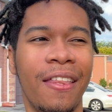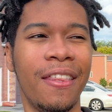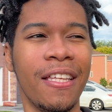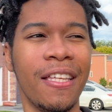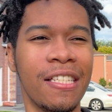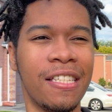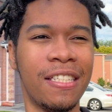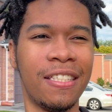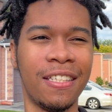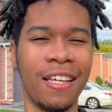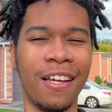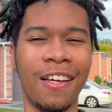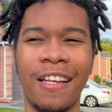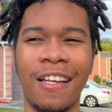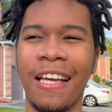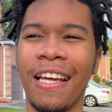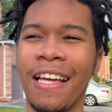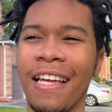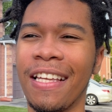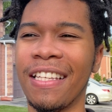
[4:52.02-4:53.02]
The
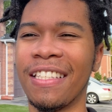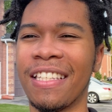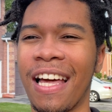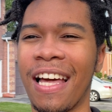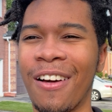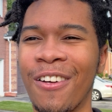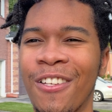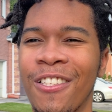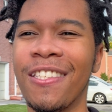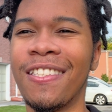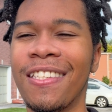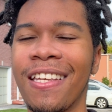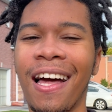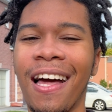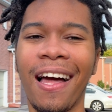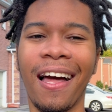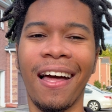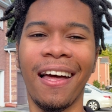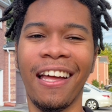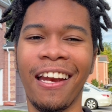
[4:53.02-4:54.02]
sun is
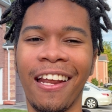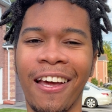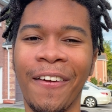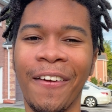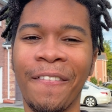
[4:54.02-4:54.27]
outside.